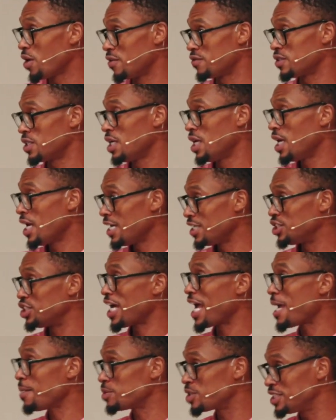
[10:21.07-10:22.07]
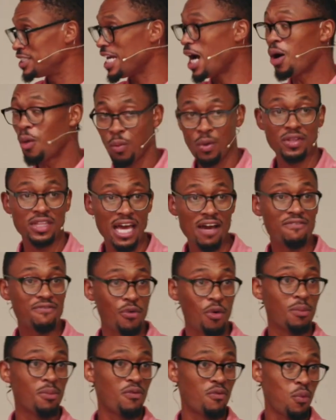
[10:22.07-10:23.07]
motives. And James dealt with
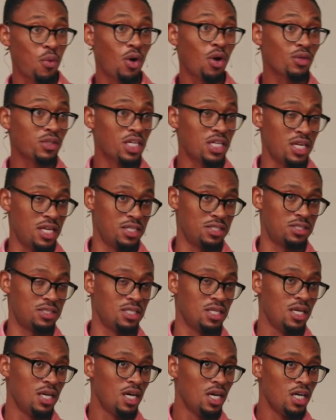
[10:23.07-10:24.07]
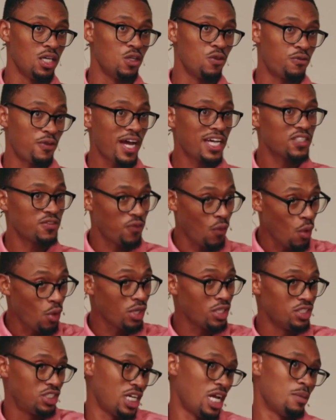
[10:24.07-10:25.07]
that form of worldliness. You fast
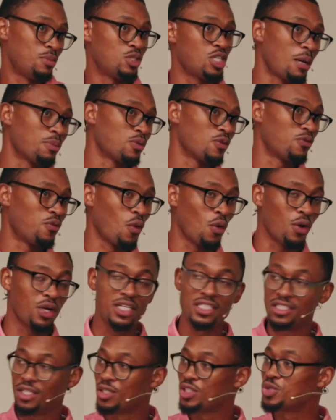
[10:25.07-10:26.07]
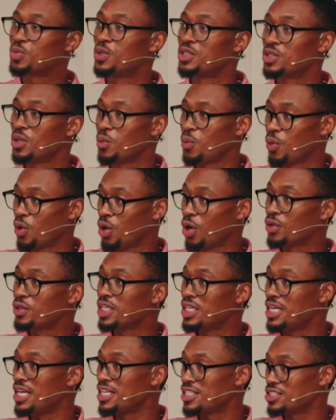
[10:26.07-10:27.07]
forward in James chapter 4, he deals with the
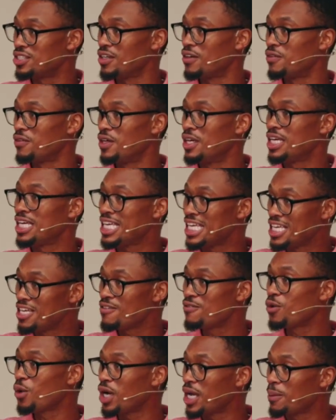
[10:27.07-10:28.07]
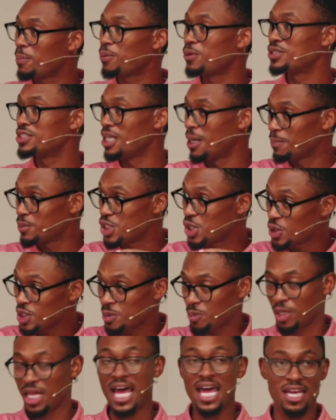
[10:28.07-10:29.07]
worldliness of evil and
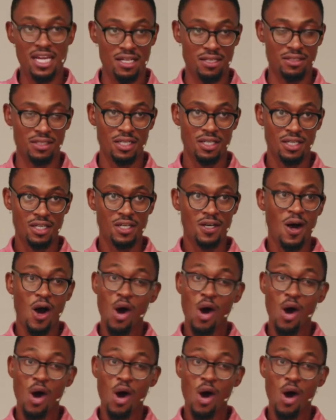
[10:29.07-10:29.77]
presumptuous planning.